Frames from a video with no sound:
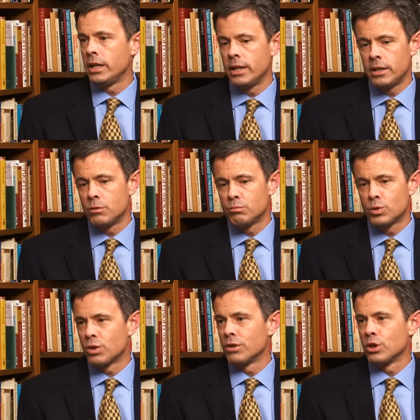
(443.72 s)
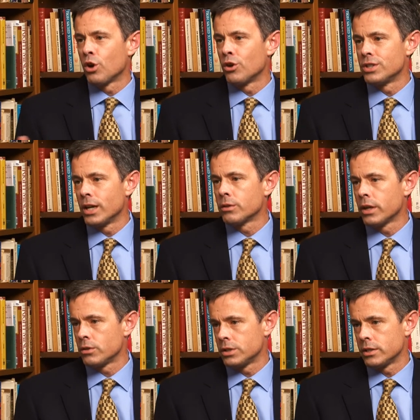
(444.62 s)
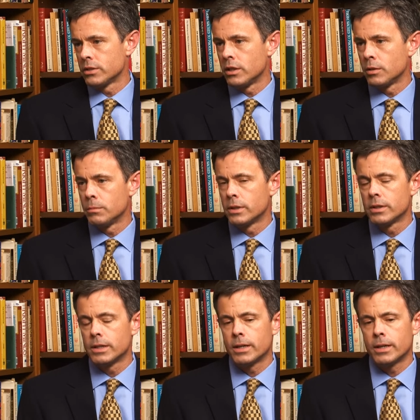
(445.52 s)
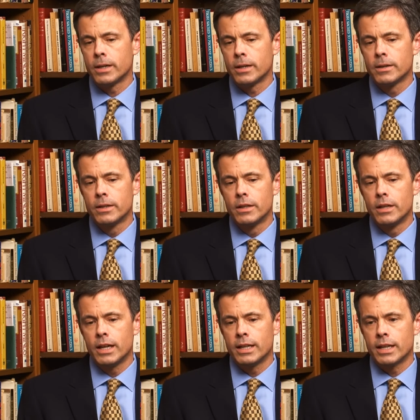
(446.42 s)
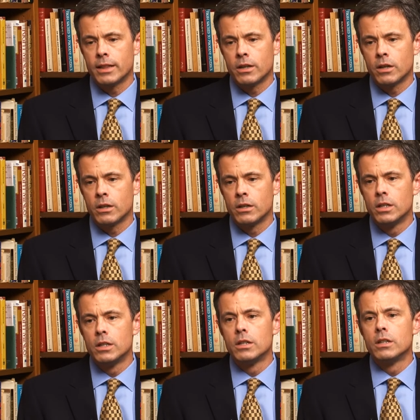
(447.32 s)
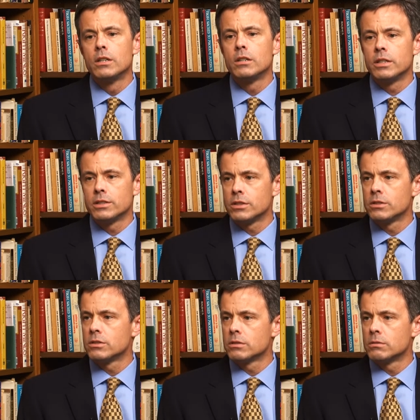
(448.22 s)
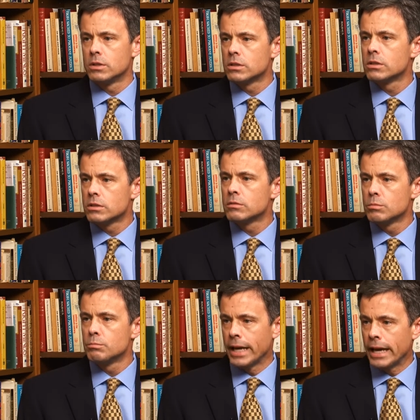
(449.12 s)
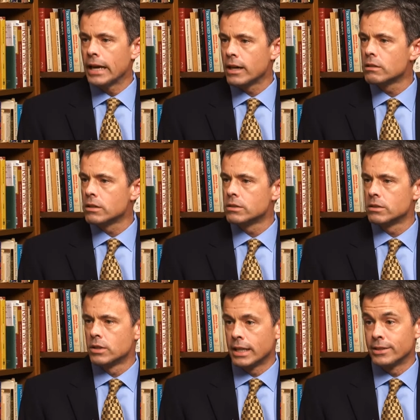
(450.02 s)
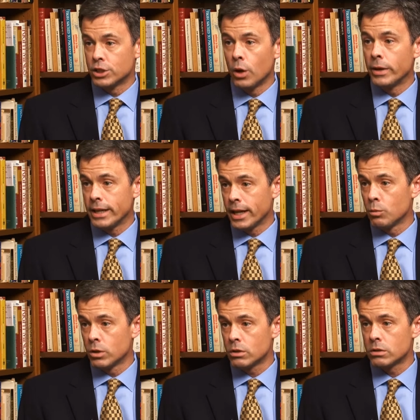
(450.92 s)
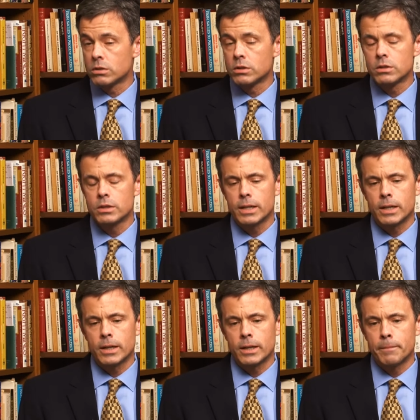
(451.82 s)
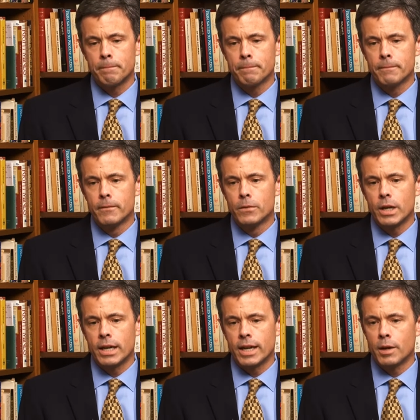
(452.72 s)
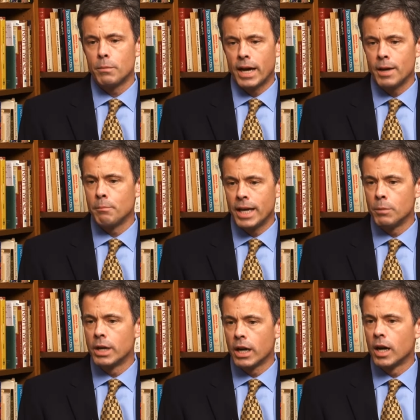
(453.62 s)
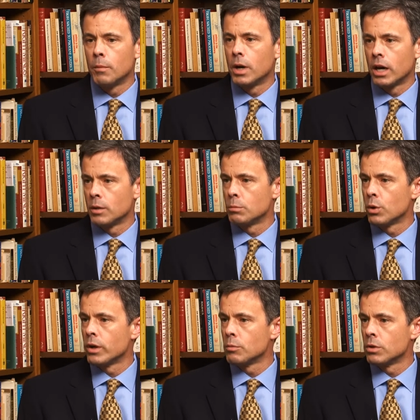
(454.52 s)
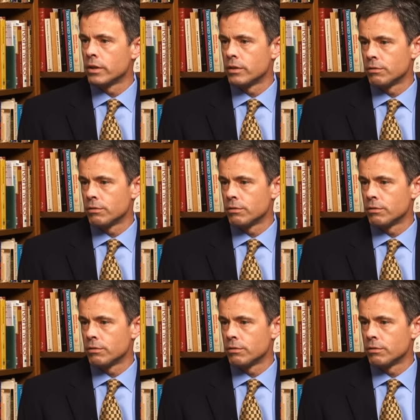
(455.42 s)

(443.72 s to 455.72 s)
in sort of a large healthcare system. And I thought, this is bad. And it's going to get worse. And I may become unemployable in the